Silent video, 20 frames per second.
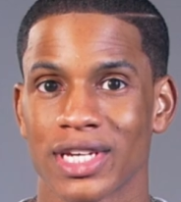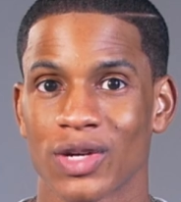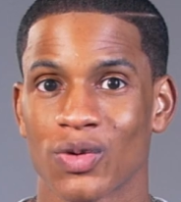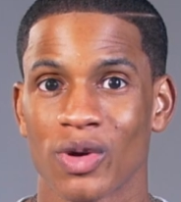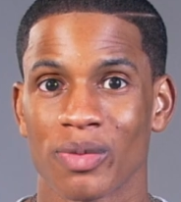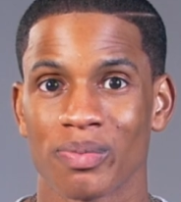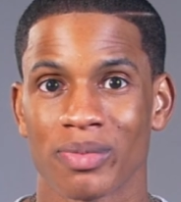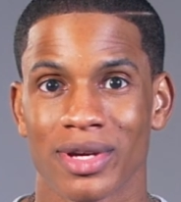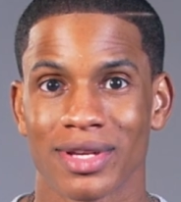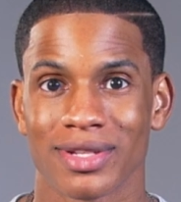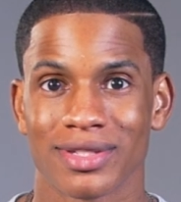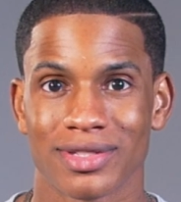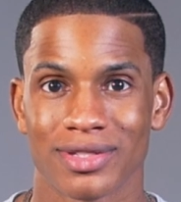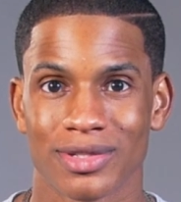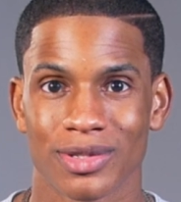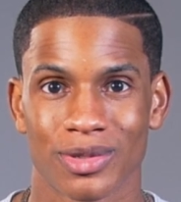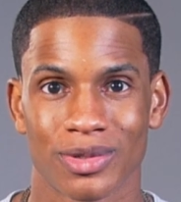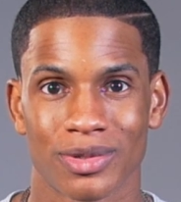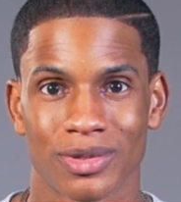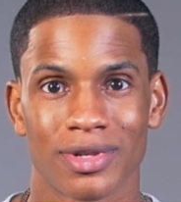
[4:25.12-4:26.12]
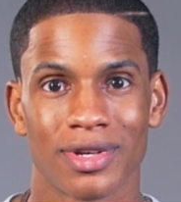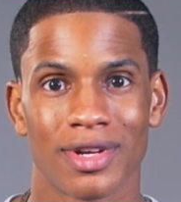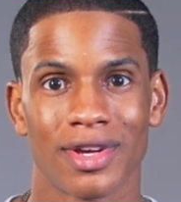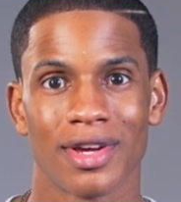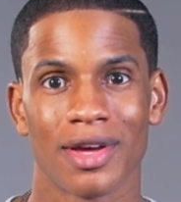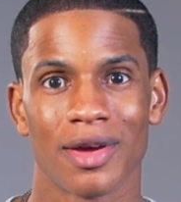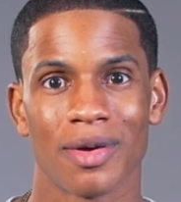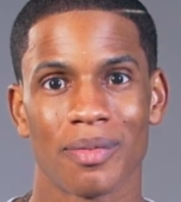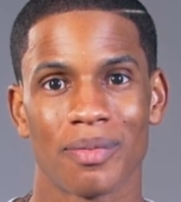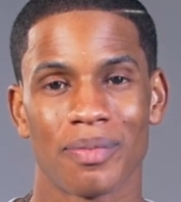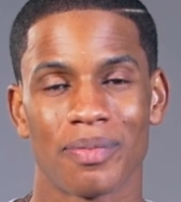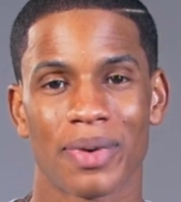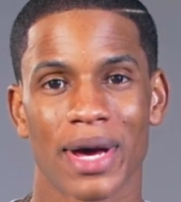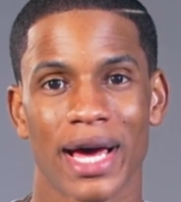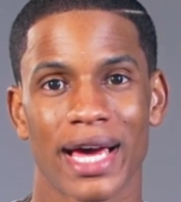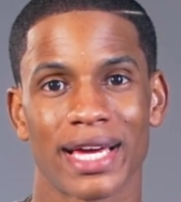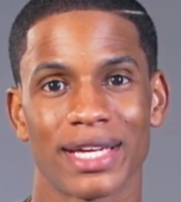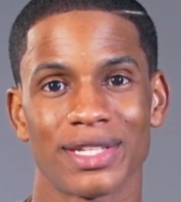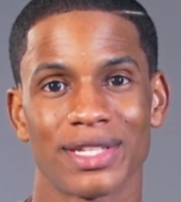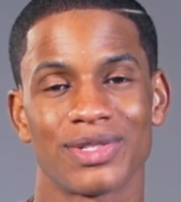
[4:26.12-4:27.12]
equipment to
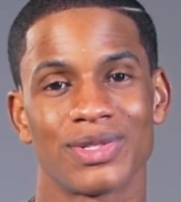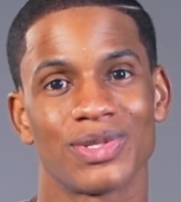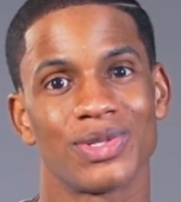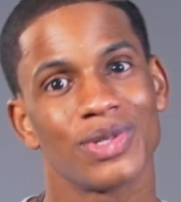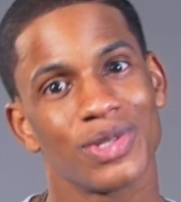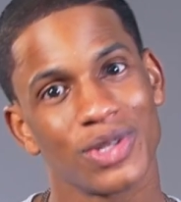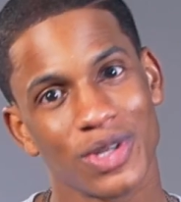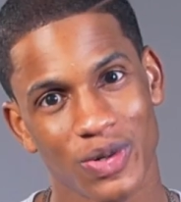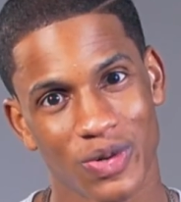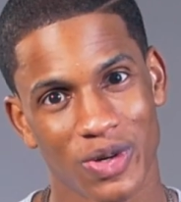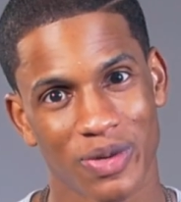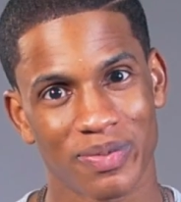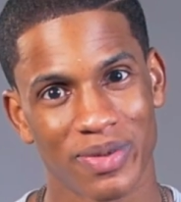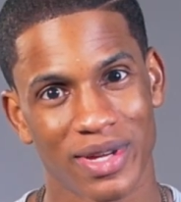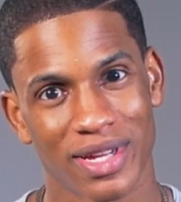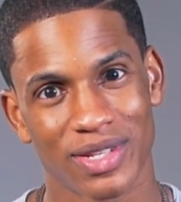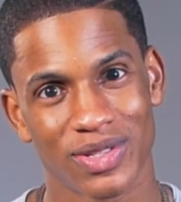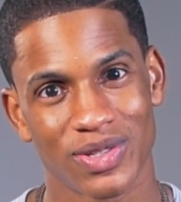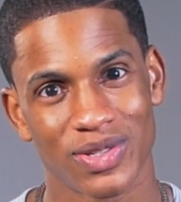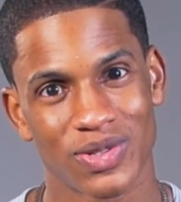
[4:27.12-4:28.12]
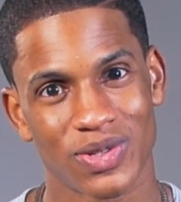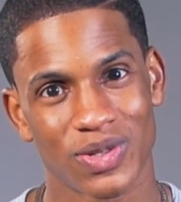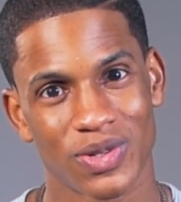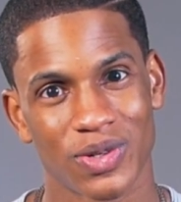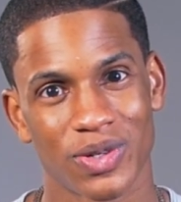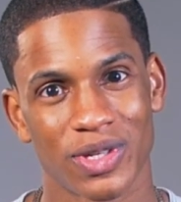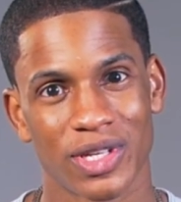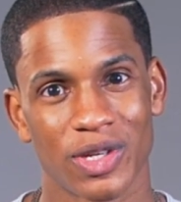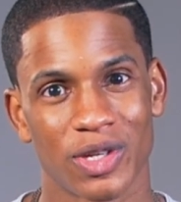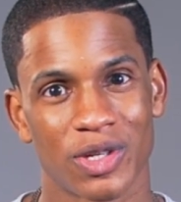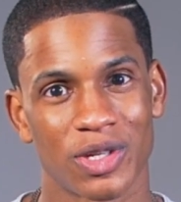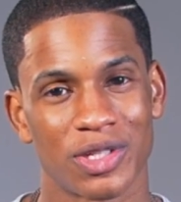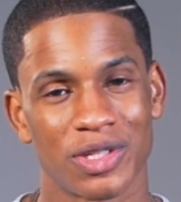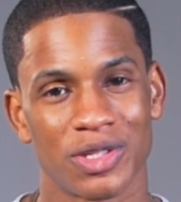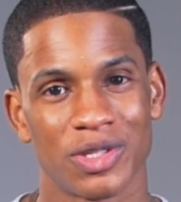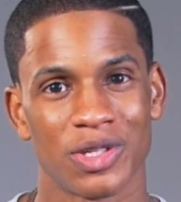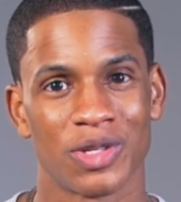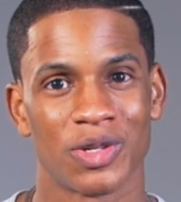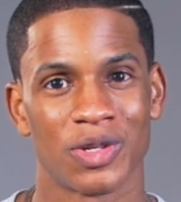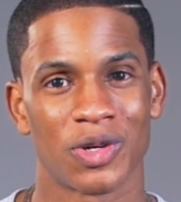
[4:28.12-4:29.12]
buy studio equipment so he
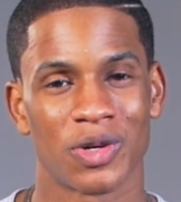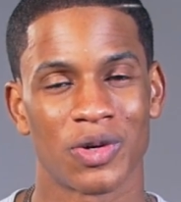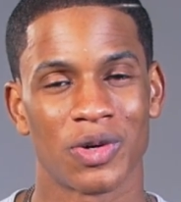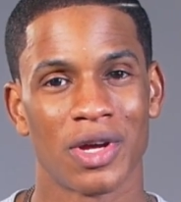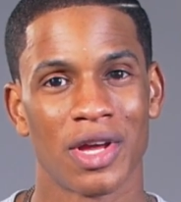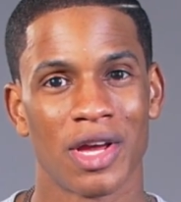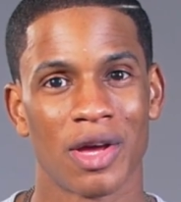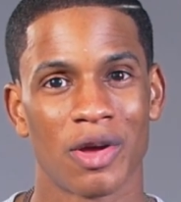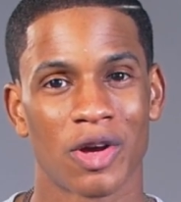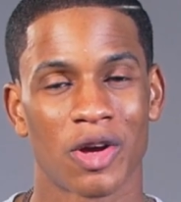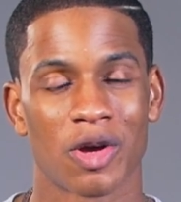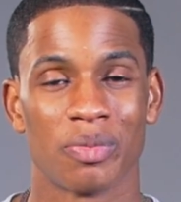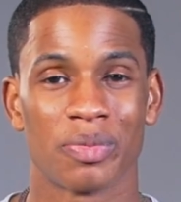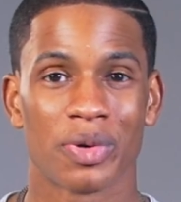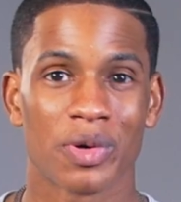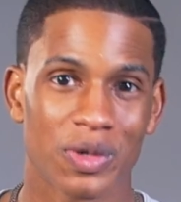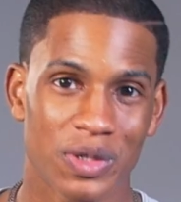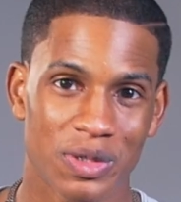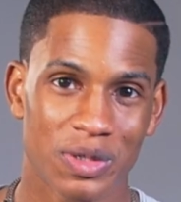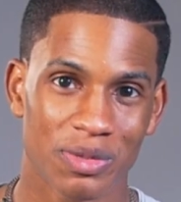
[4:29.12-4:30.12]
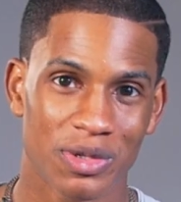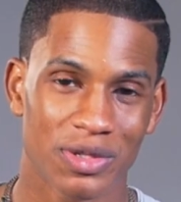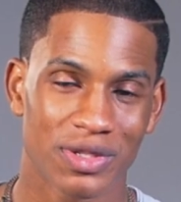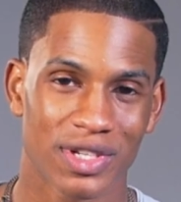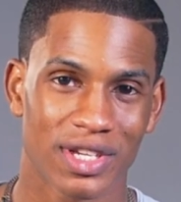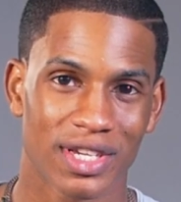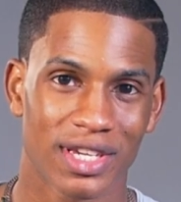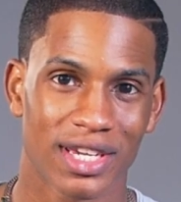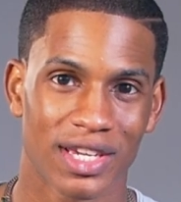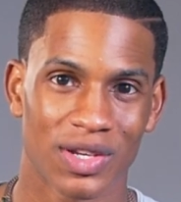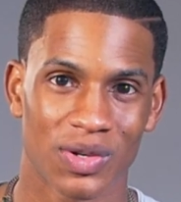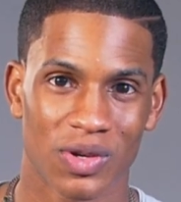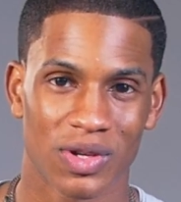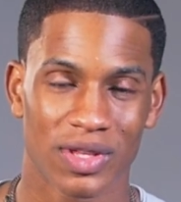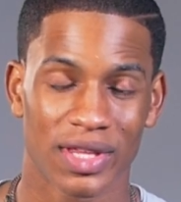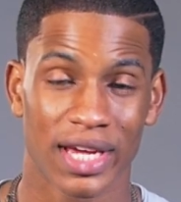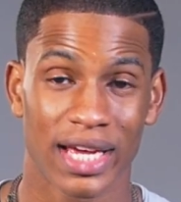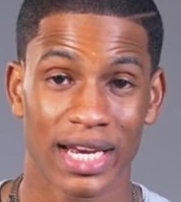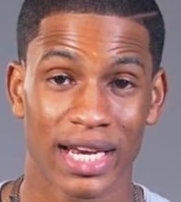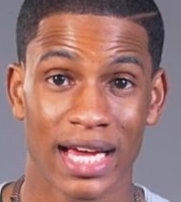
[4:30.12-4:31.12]
could, compose music and
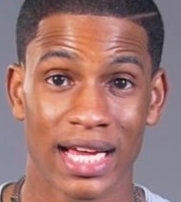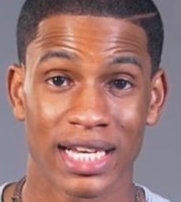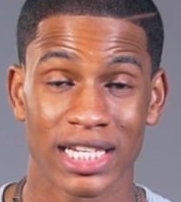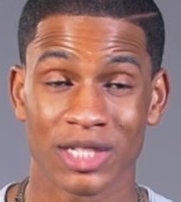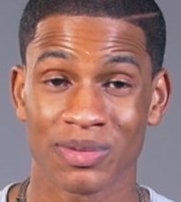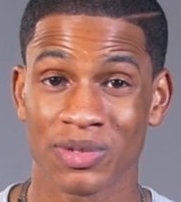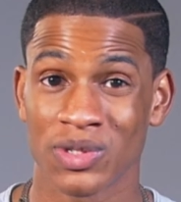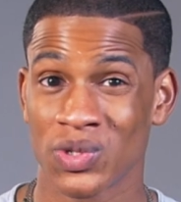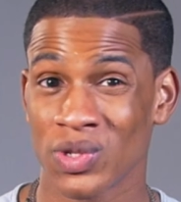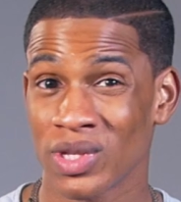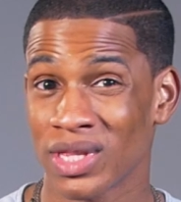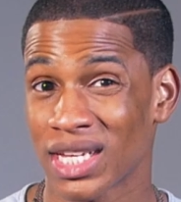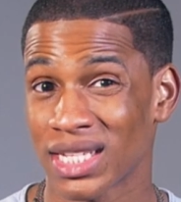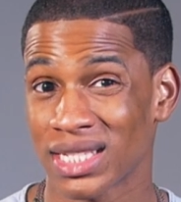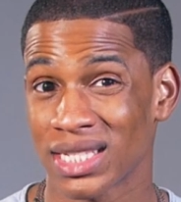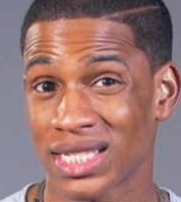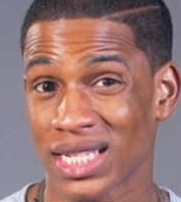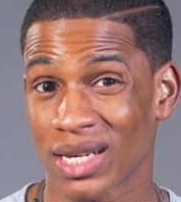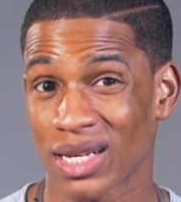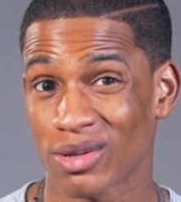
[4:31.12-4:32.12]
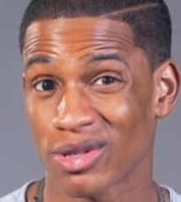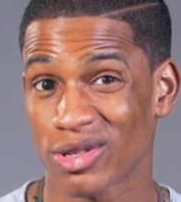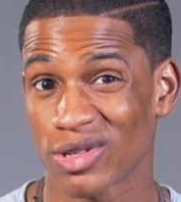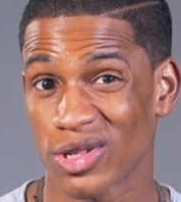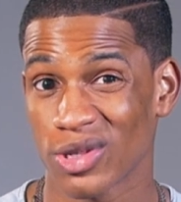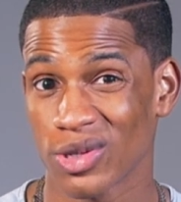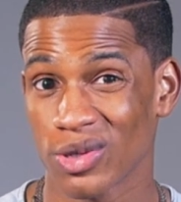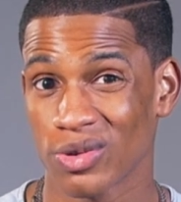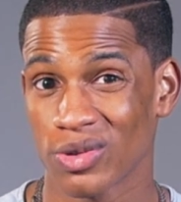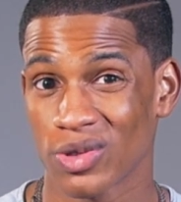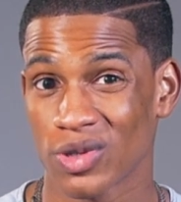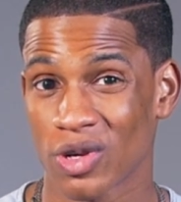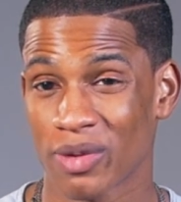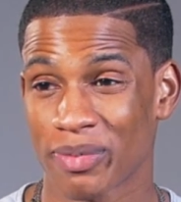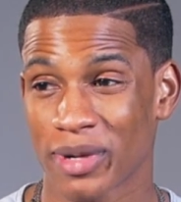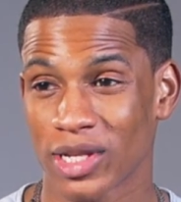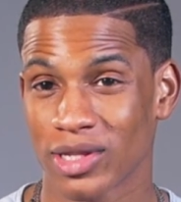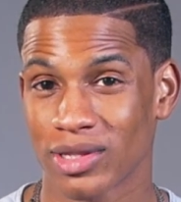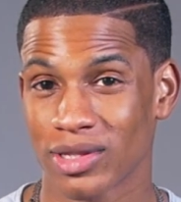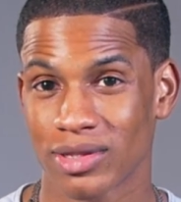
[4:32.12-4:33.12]
all that. And he's been doing that since I was 2, so
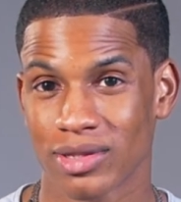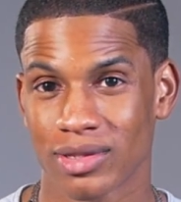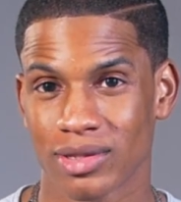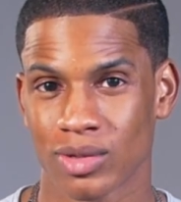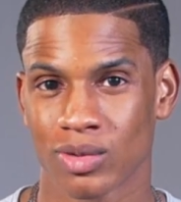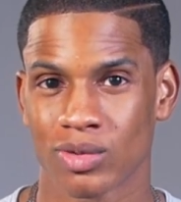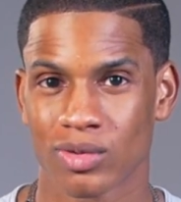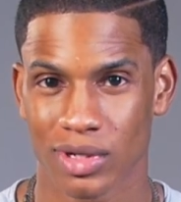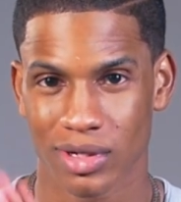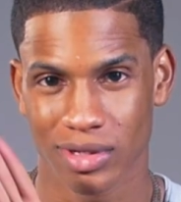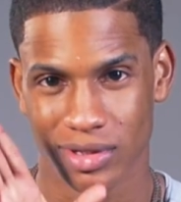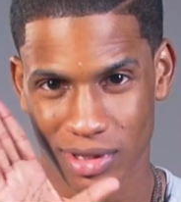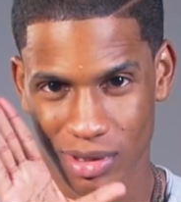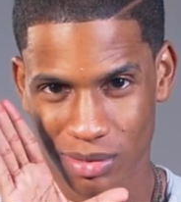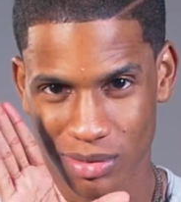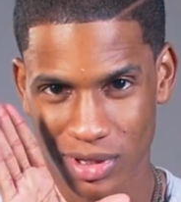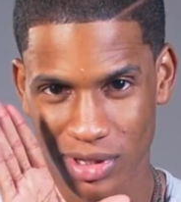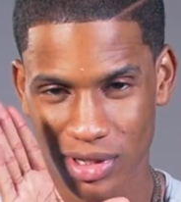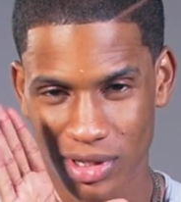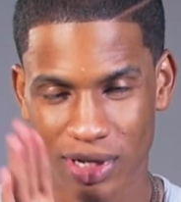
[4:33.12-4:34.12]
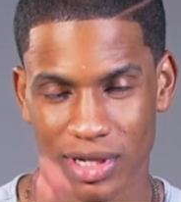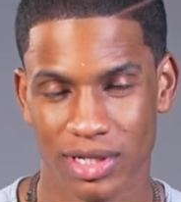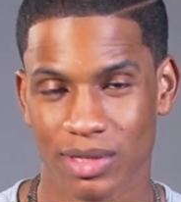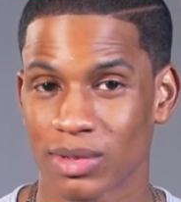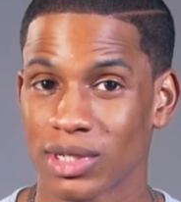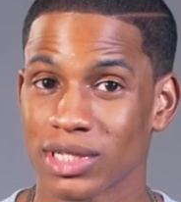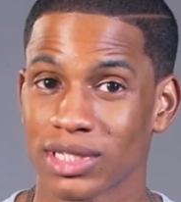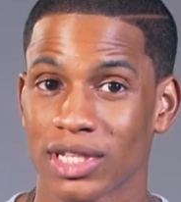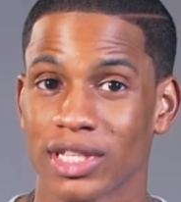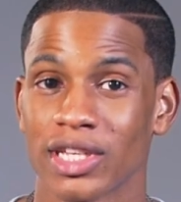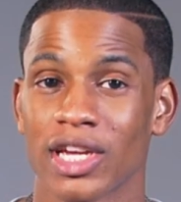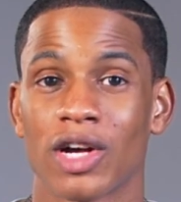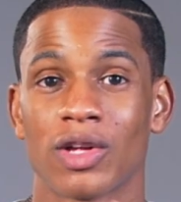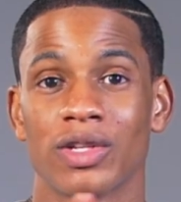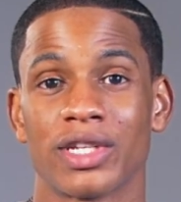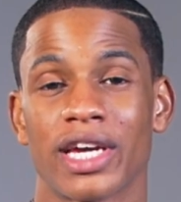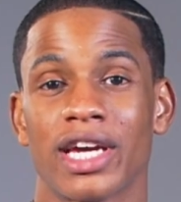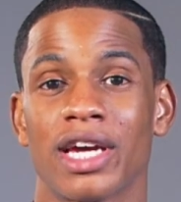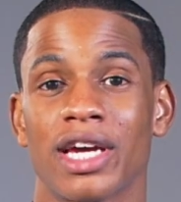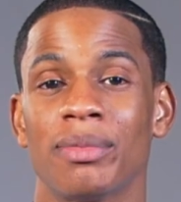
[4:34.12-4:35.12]
about 20-something years. I'm not telling you how
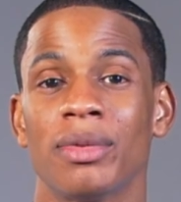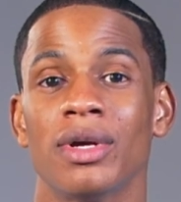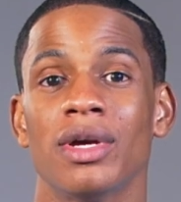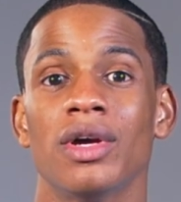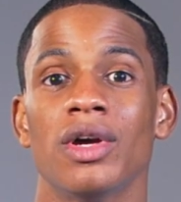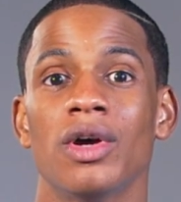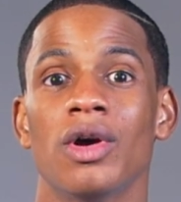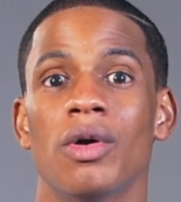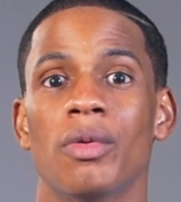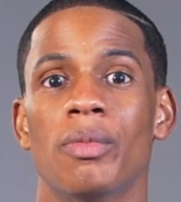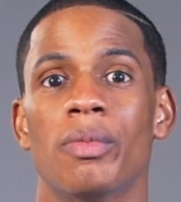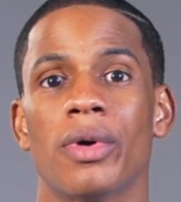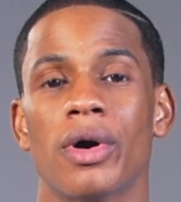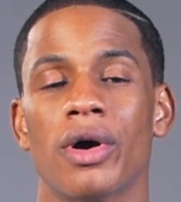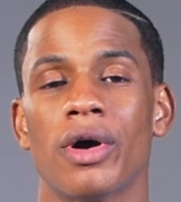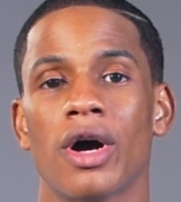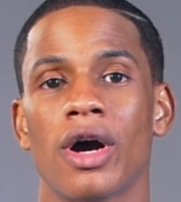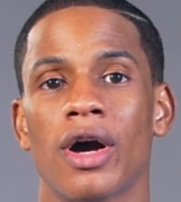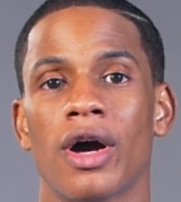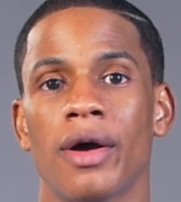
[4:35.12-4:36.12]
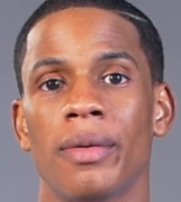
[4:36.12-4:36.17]
old I am. But